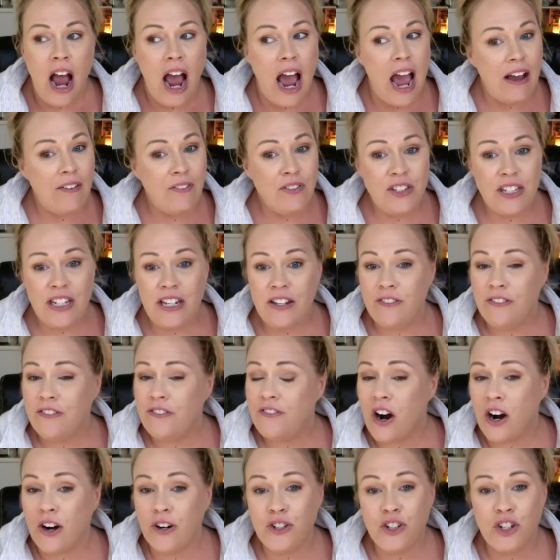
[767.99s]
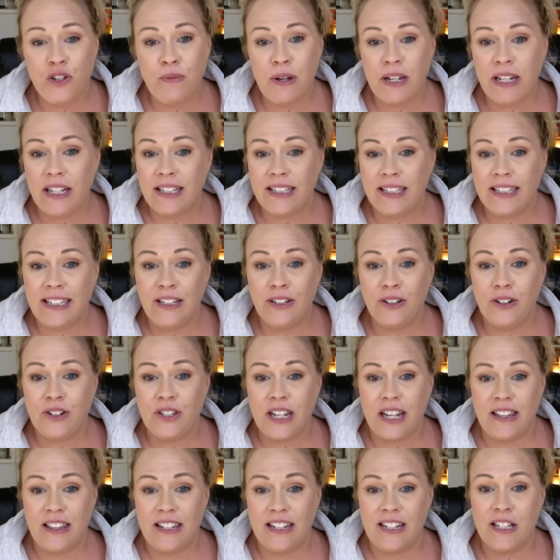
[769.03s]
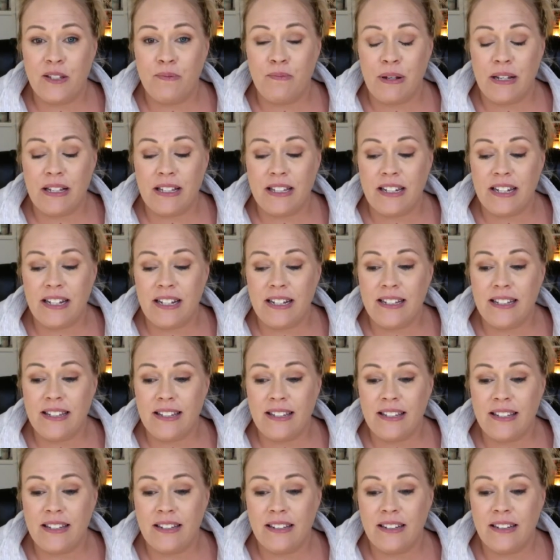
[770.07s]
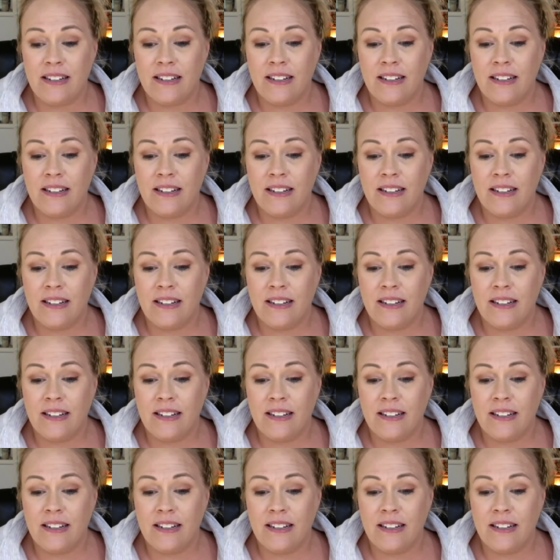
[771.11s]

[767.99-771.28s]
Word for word: I've seen far too many leaders in this business